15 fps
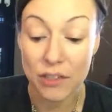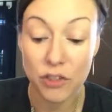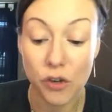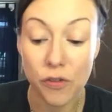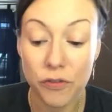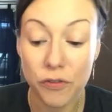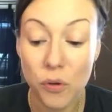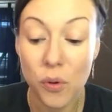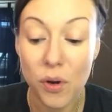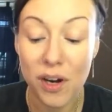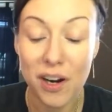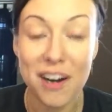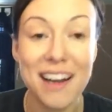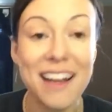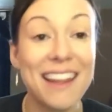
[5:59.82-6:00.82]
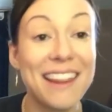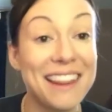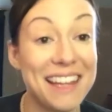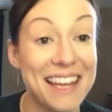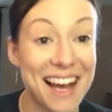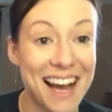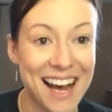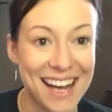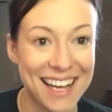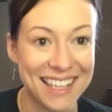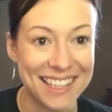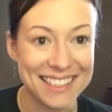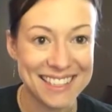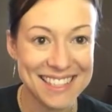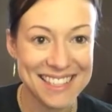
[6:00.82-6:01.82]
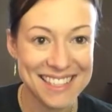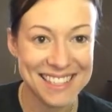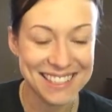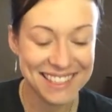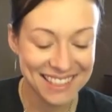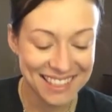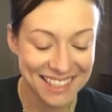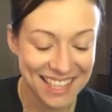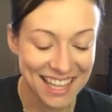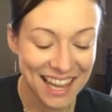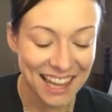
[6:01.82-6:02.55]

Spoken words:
Okay, so for the eyes,